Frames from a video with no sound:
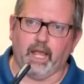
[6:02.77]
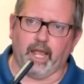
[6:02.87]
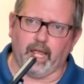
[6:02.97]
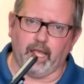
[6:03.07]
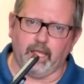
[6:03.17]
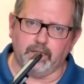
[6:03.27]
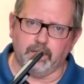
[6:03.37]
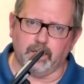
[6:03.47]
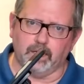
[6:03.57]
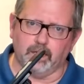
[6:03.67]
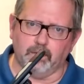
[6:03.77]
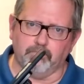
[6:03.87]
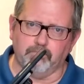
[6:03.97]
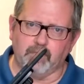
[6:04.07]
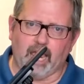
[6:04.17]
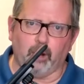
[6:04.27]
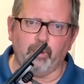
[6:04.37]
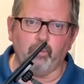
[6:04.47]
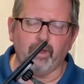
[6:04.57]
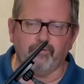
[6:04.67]
and how
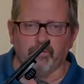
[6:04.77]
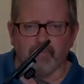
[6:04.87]
we went from